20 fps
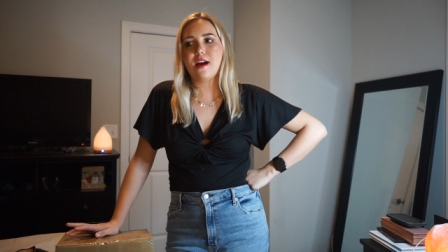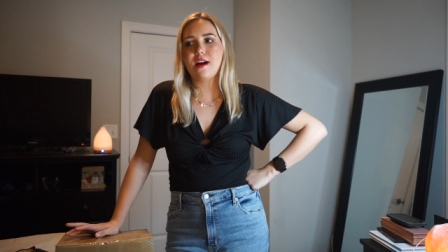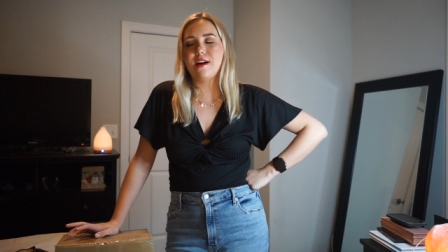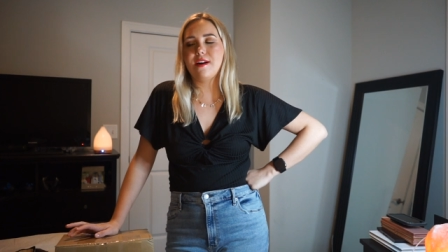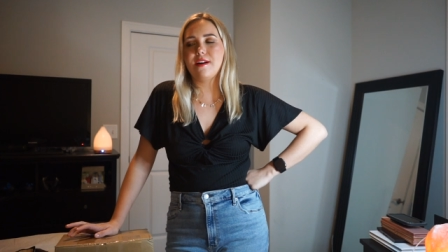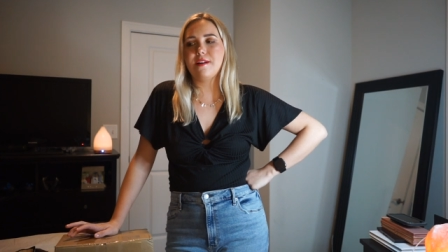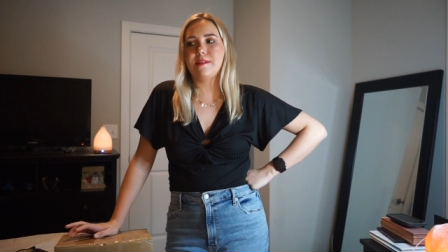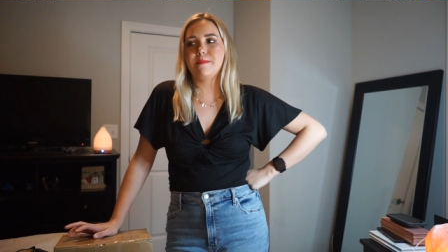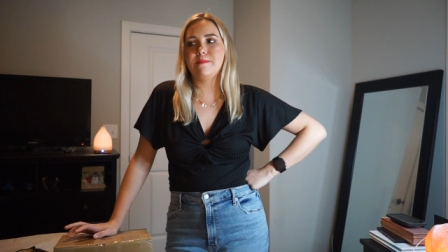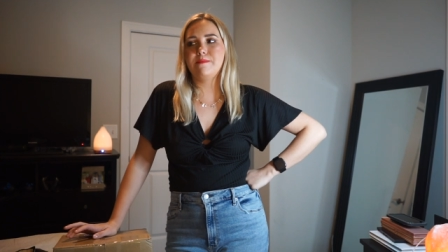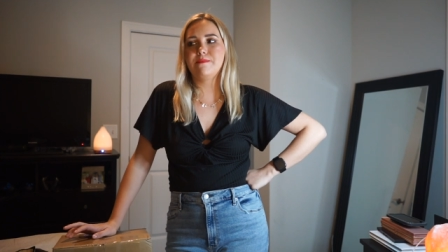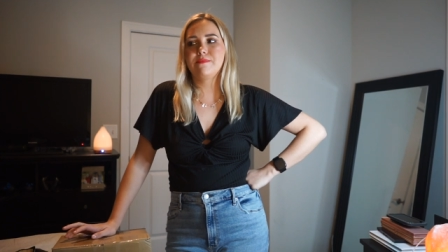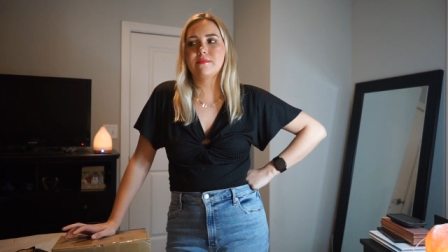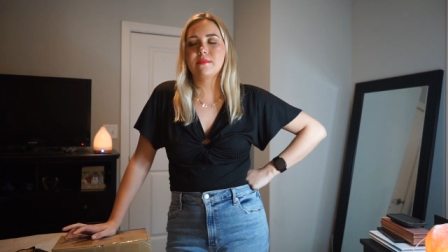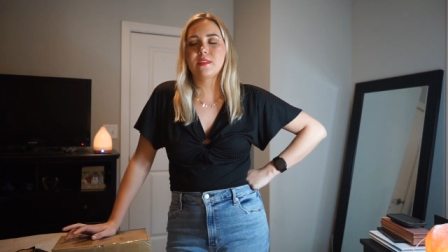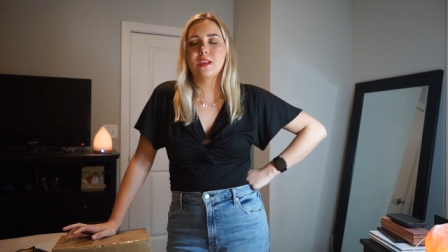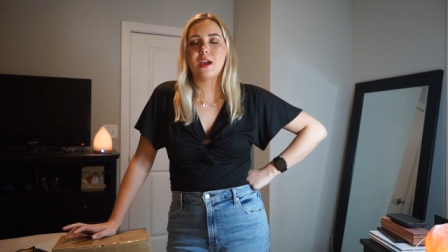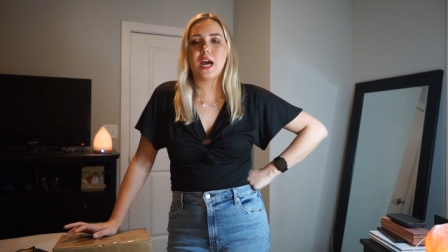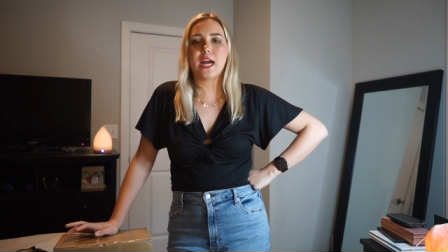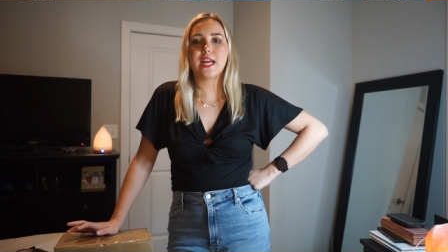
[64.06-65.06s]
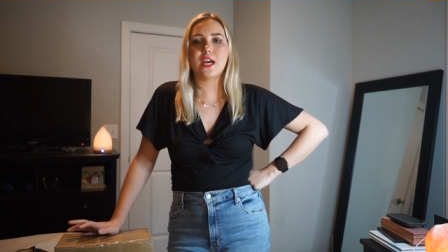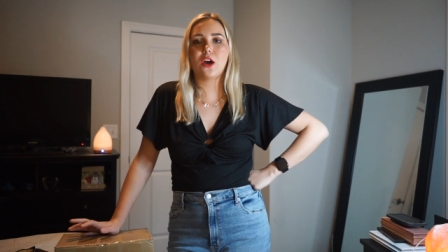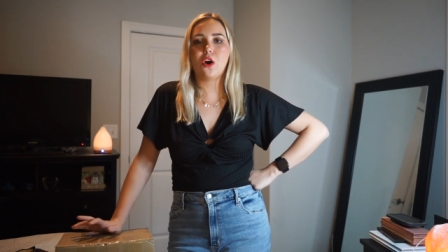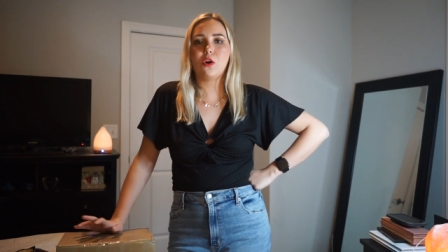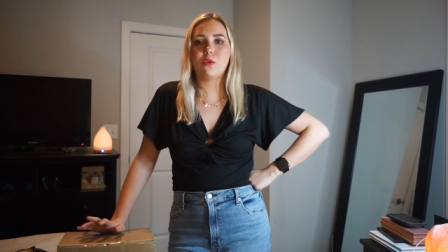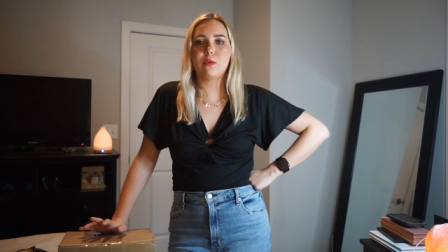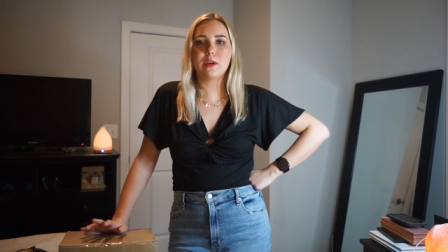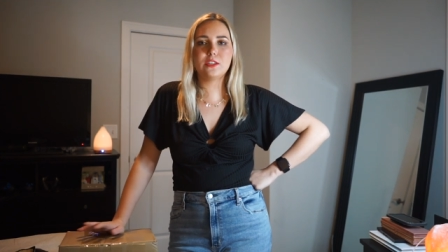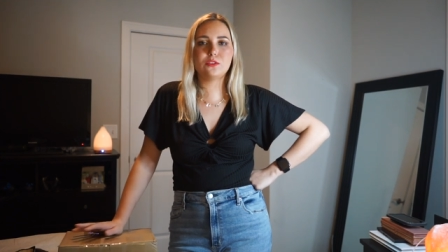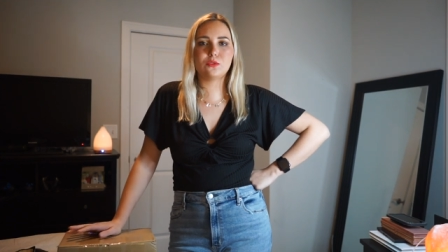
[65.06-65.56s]
Um, I
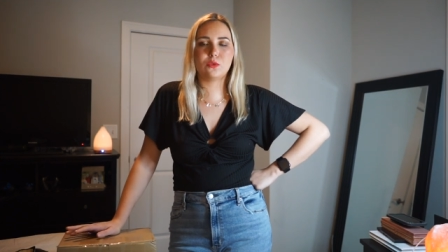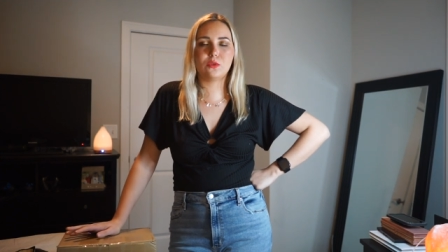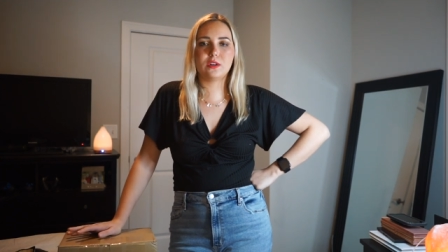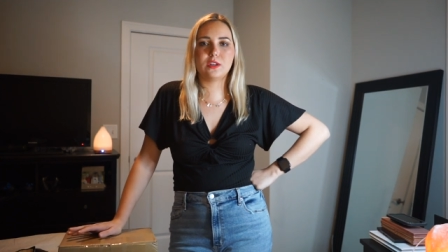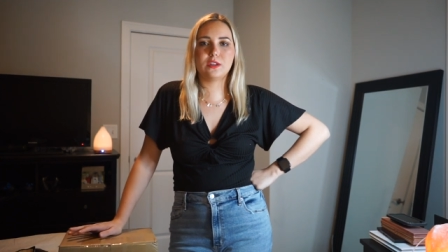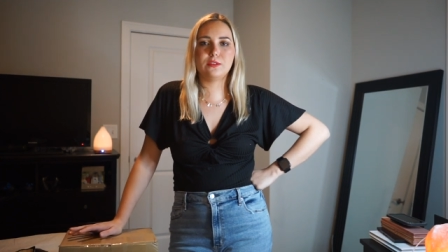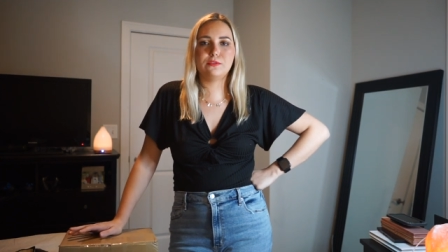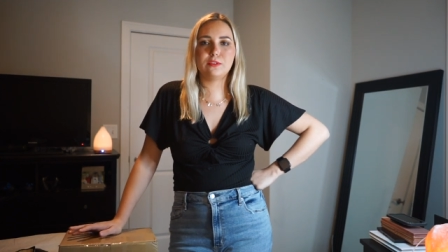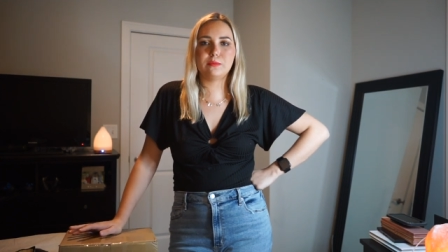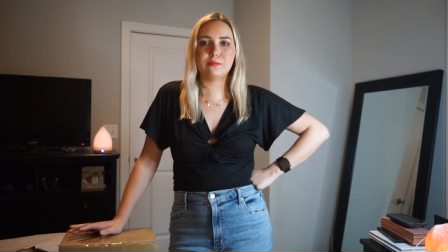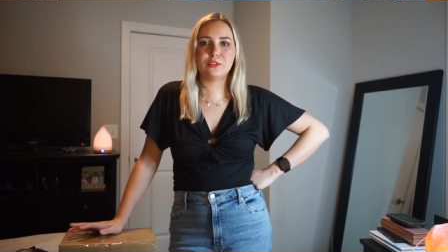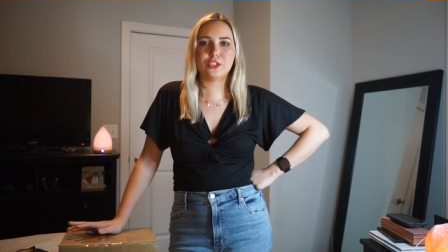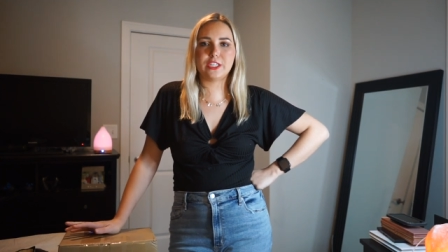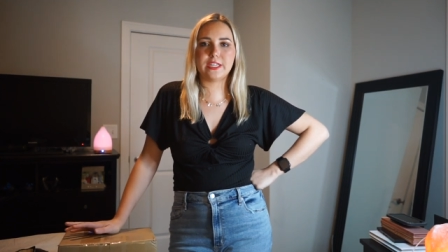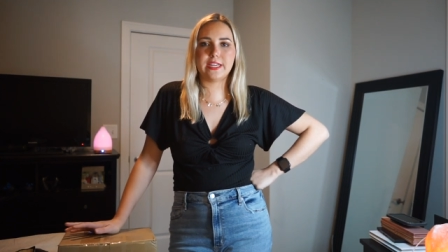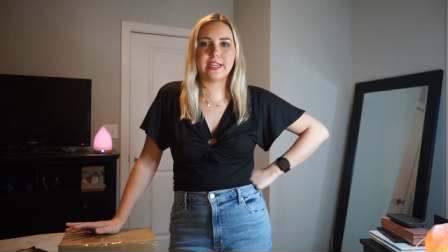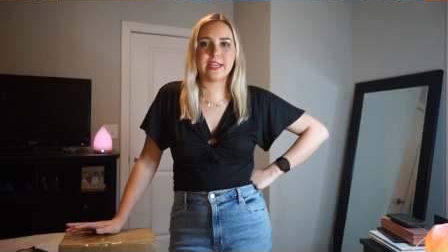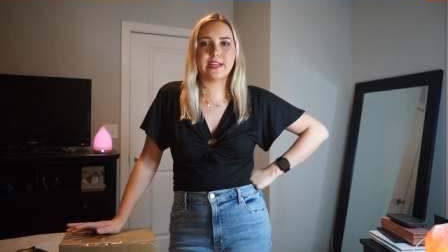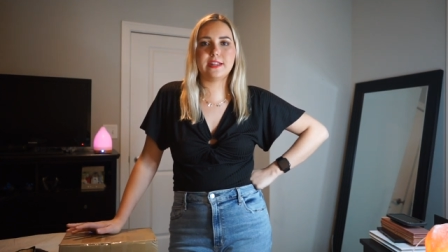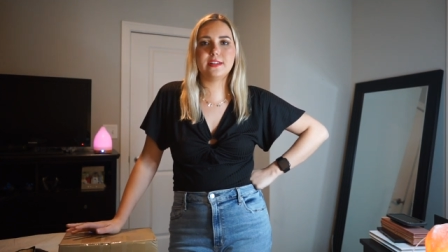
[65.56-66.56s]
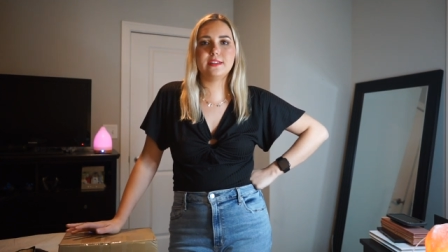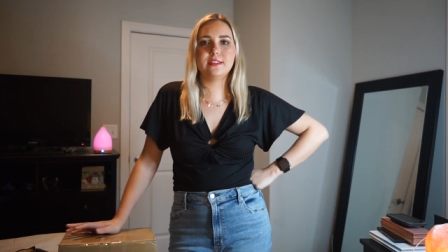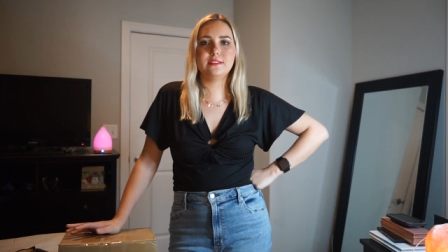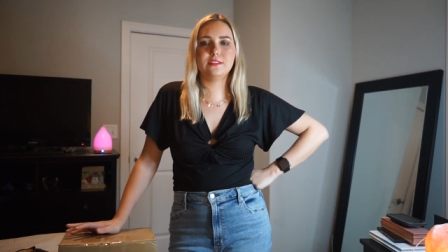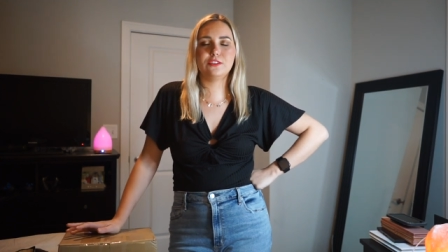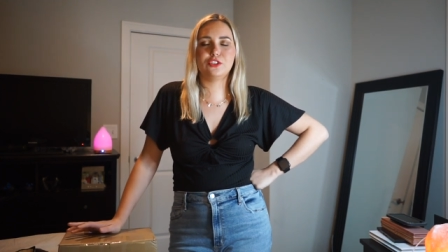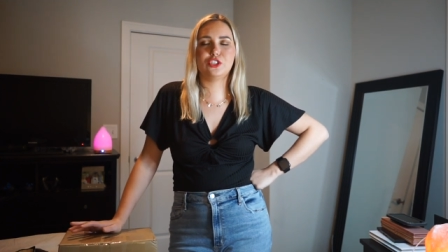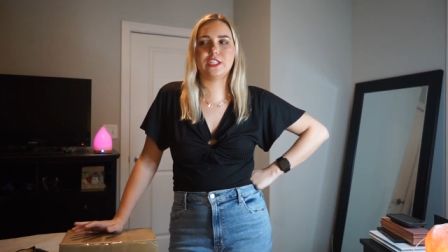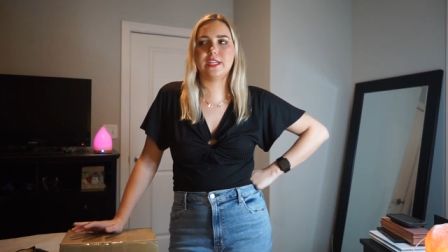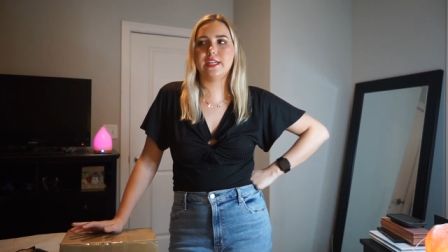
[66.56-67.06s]
always order from Shein,
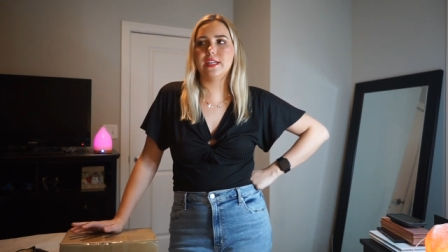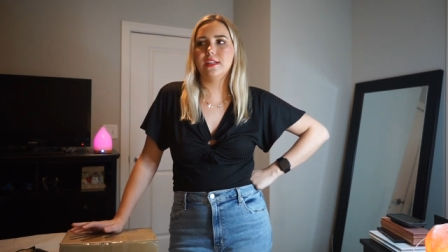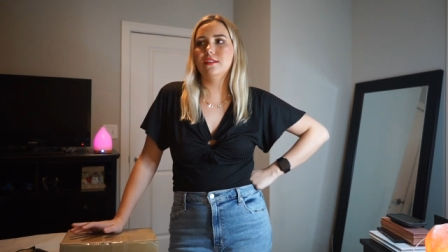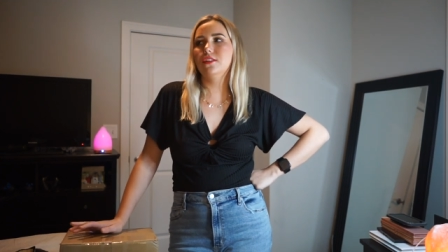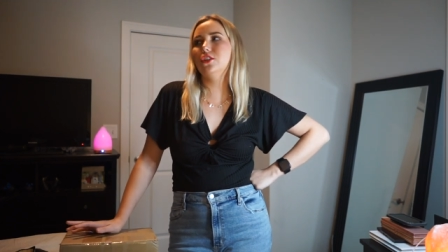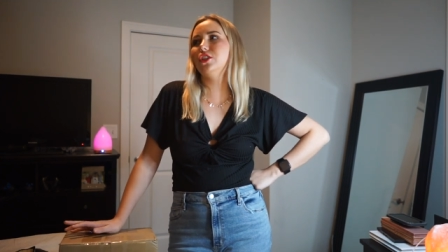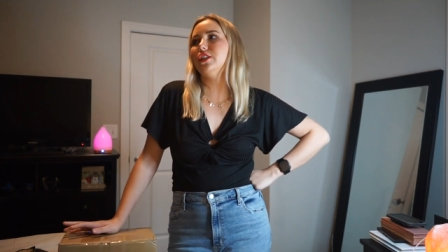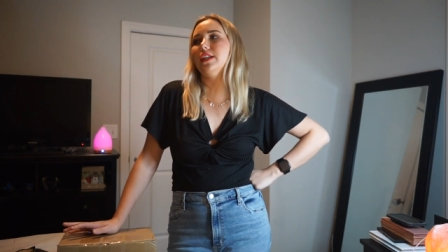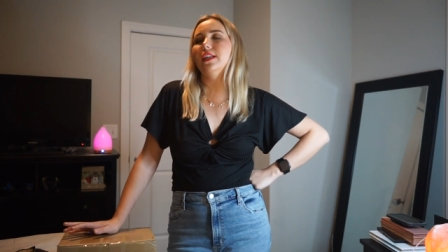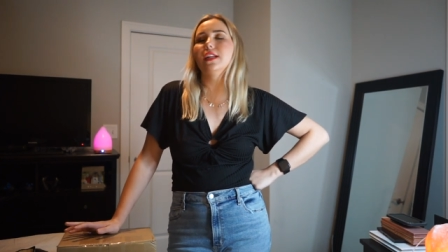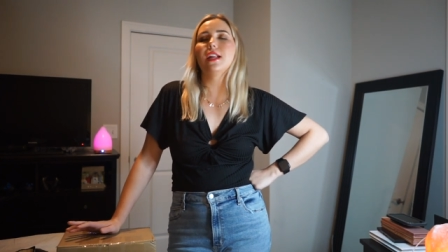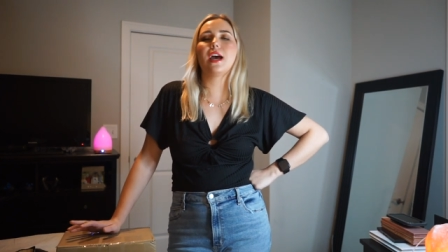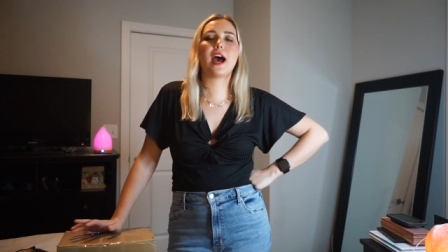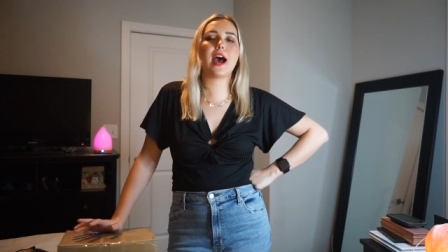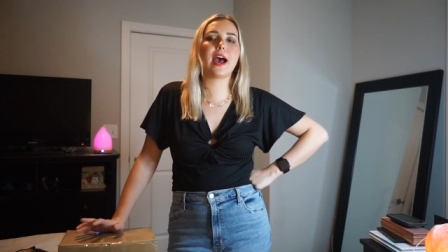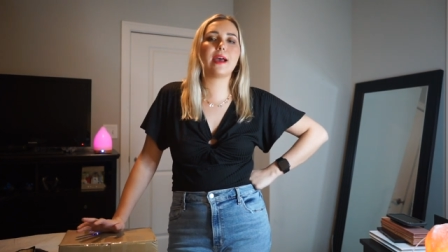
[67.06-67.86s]
Shein, Shein.